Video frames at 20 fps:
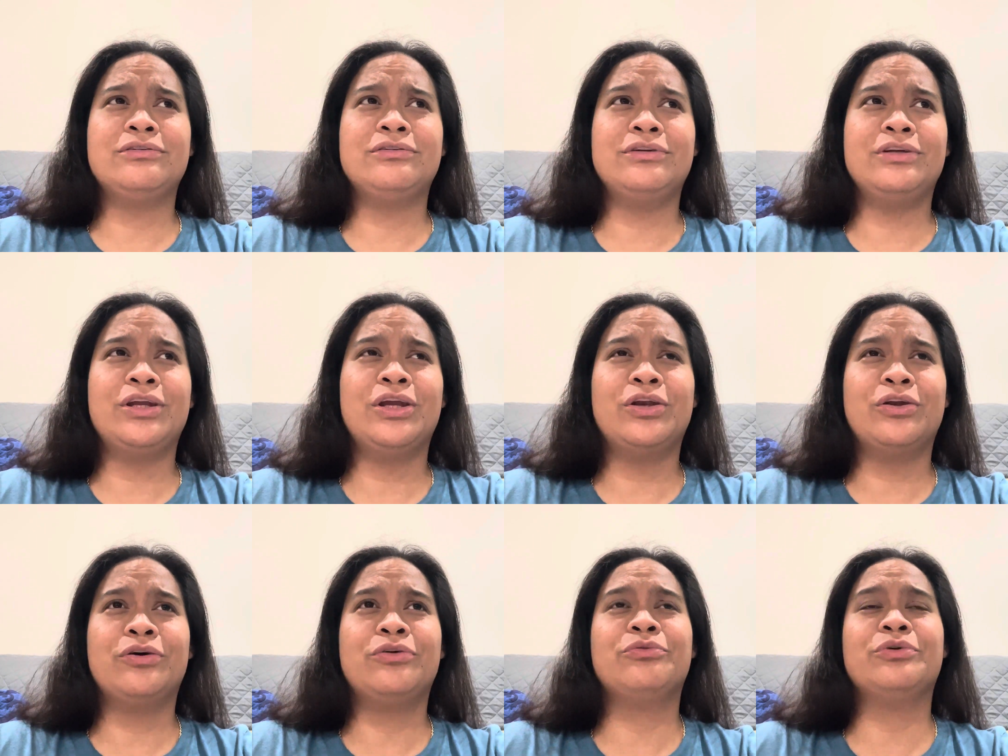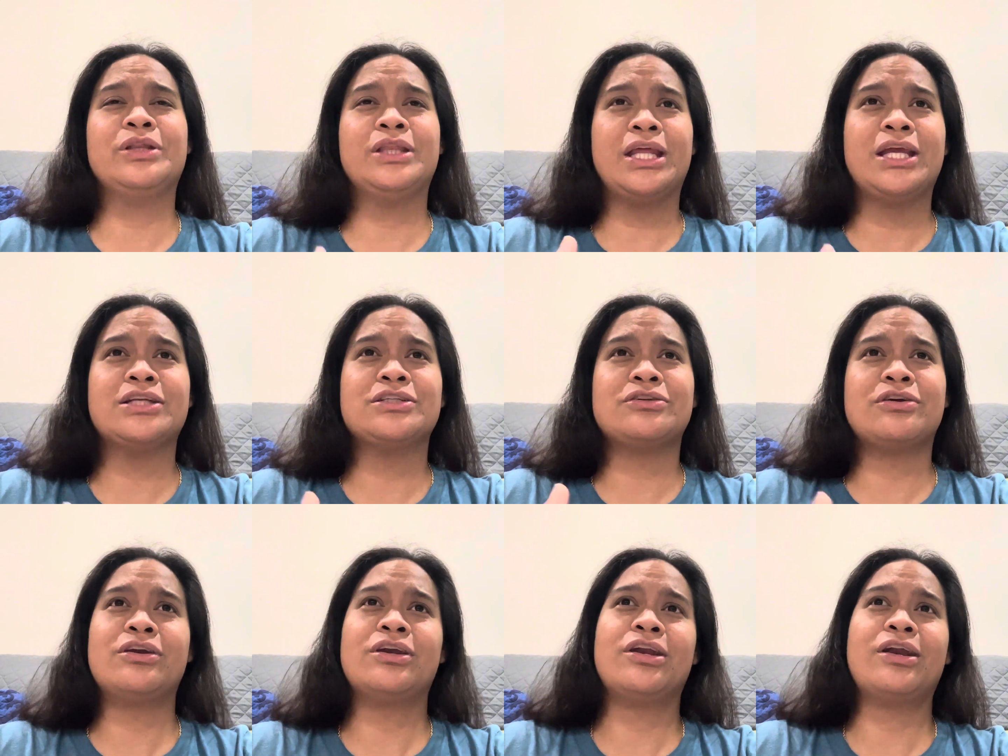when they
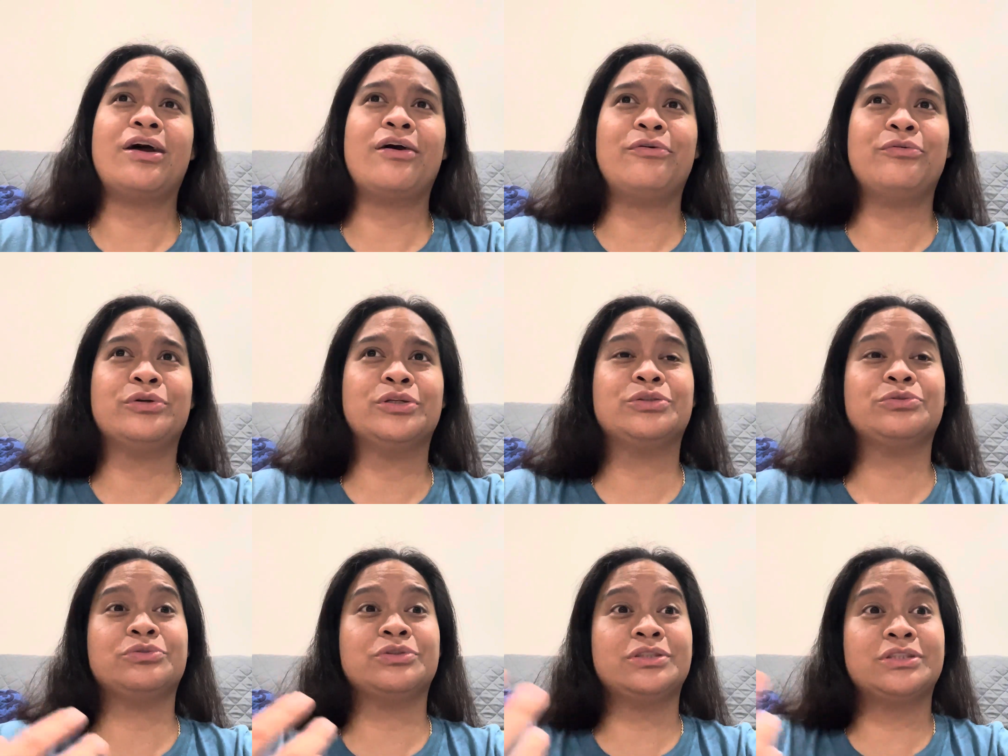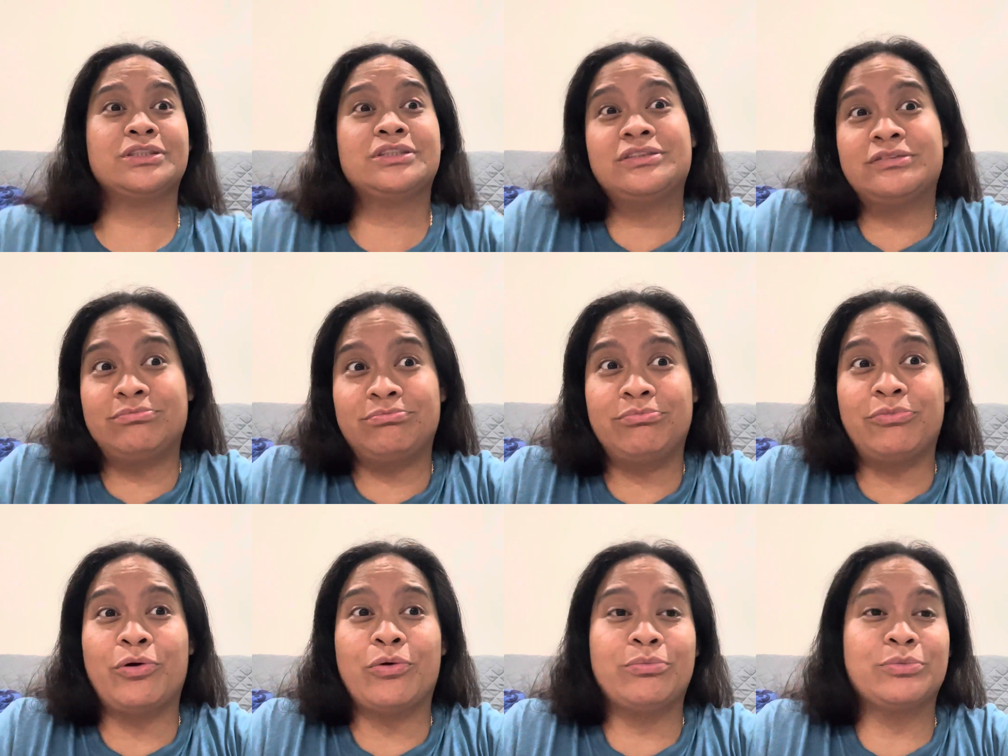started out, which was
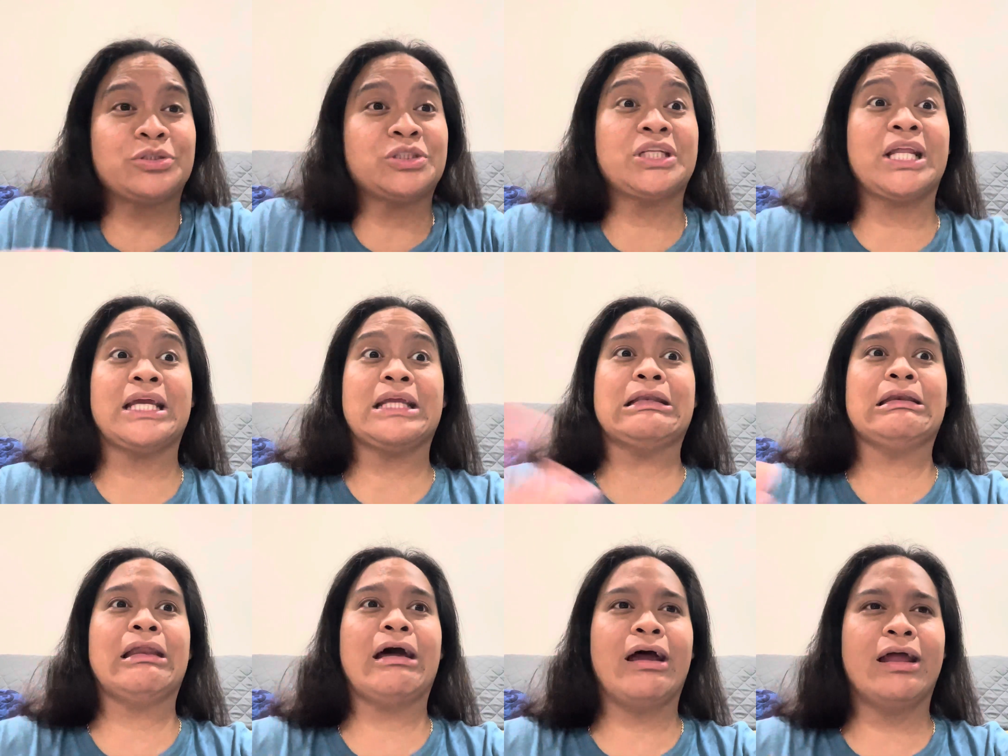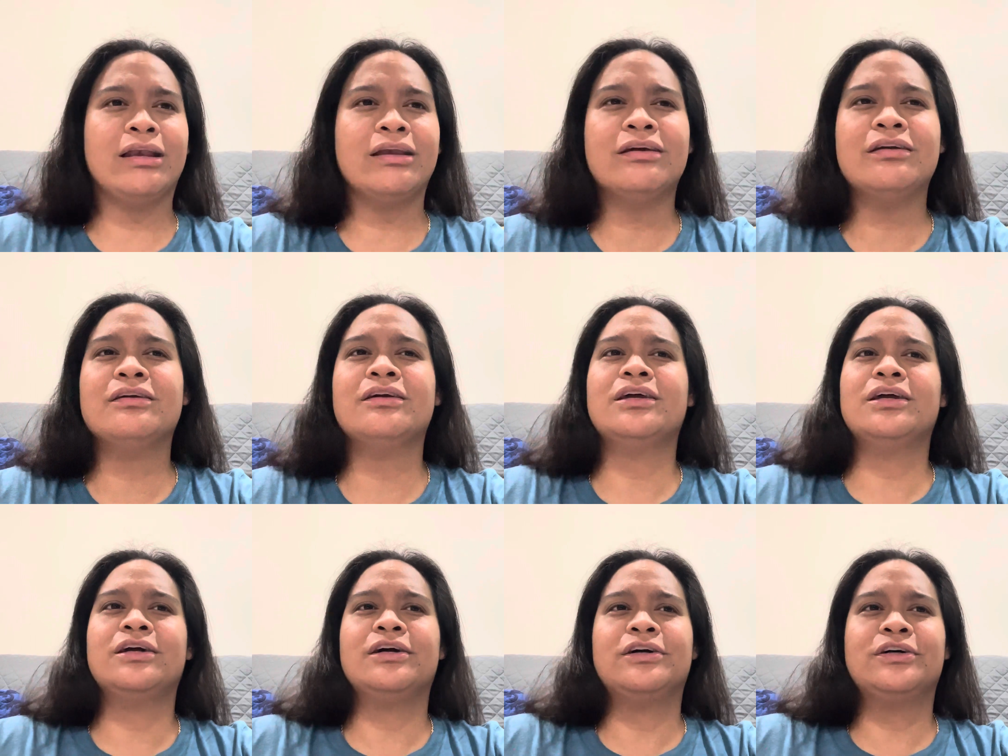almost like none.
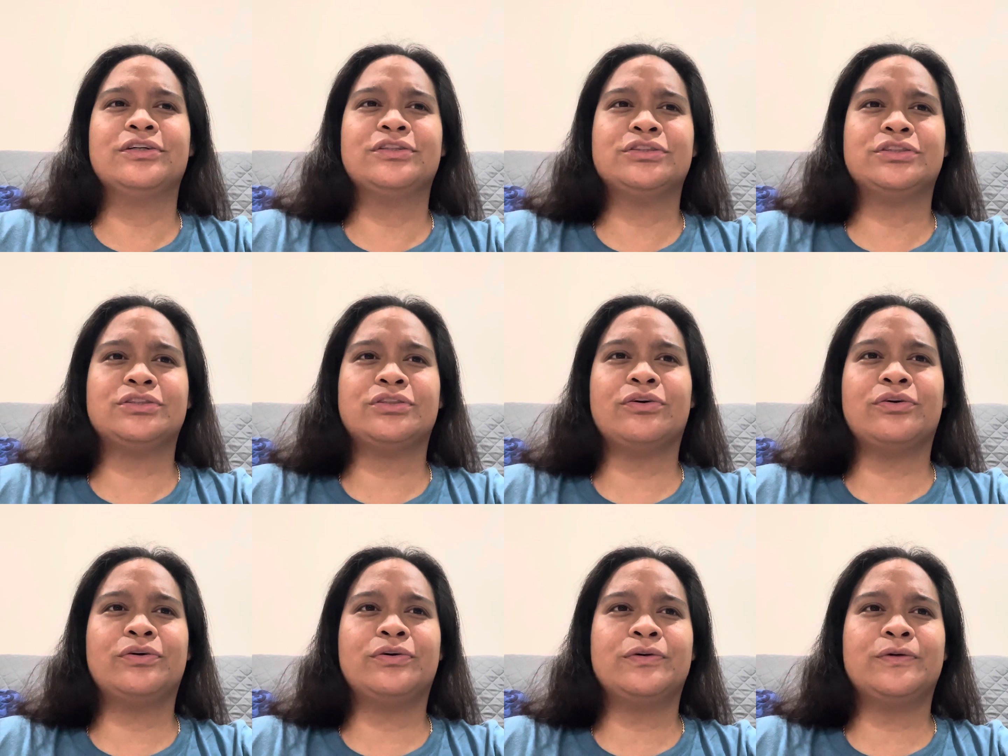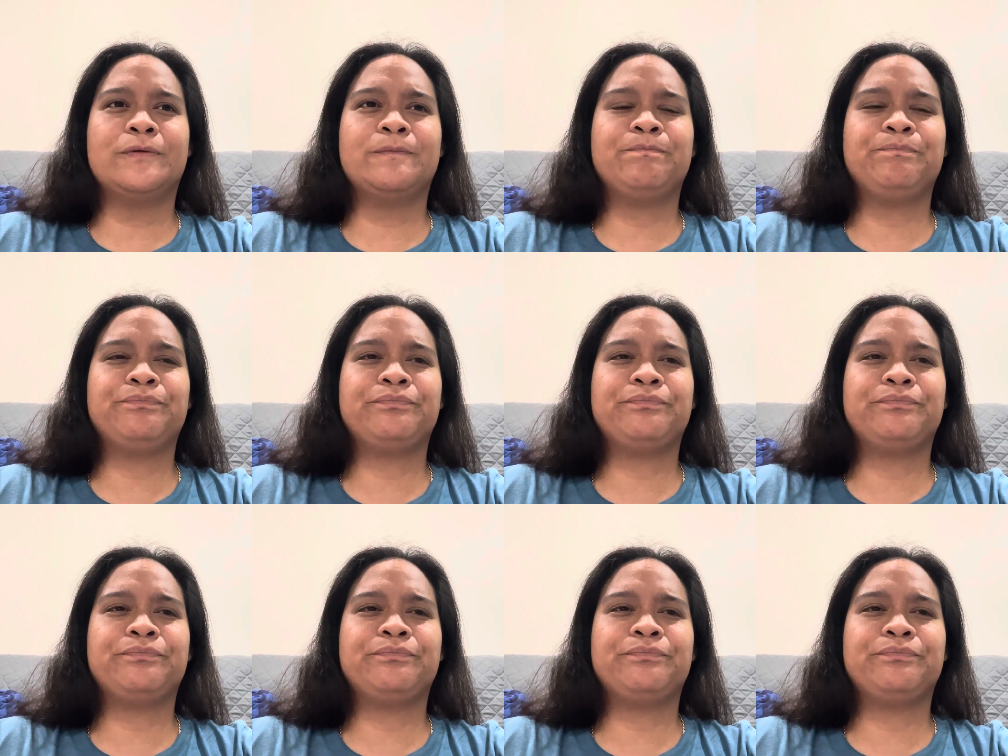So